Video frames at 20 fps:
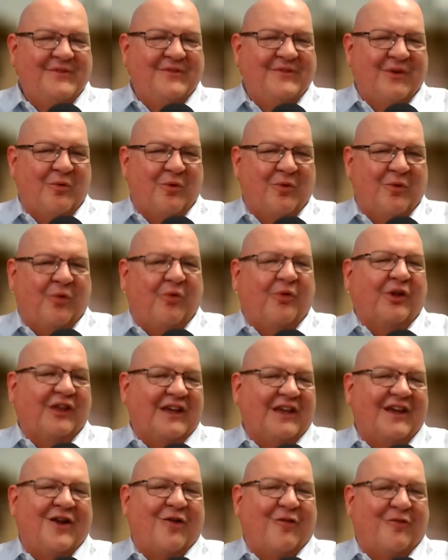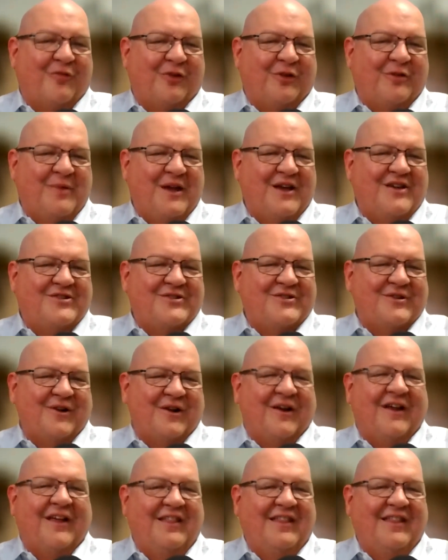so we're really careful to make
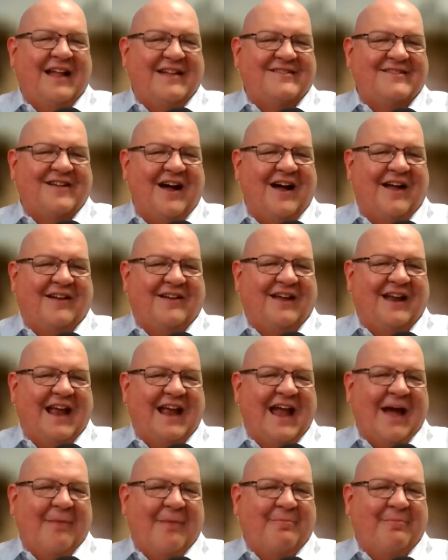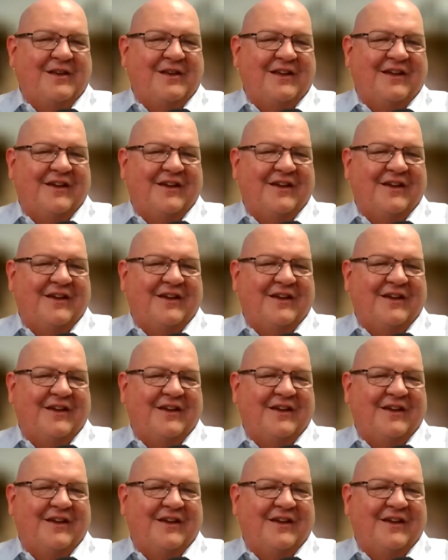sure that's not going to happen to